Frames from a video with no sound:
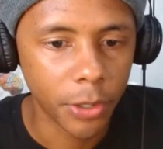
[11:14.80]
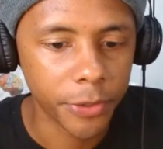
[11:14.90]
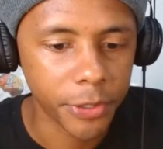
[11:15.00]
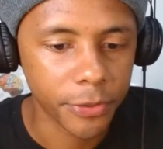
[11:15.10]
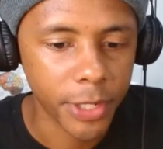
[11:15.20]

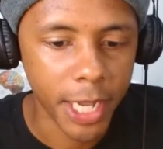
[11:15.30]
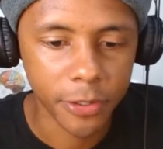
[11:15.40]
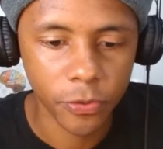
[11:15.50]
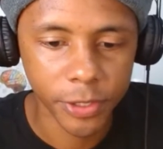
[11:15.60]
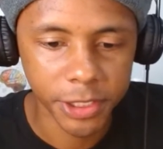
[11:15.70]
I
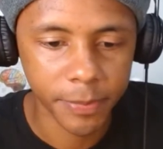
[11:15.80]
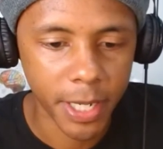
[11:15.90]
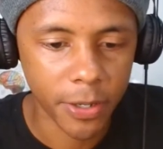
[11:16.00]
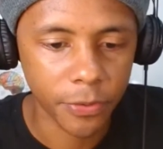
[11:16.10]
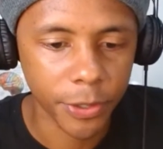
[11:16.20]
had a question
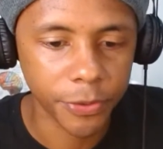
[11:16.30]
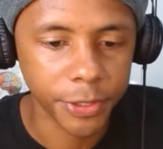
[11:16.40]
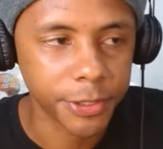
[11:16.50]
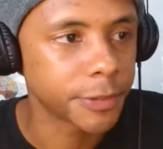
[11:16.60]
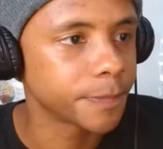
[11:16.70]
about
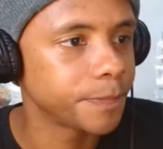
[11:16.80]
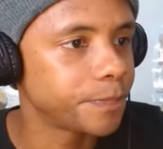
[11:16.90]
hernias.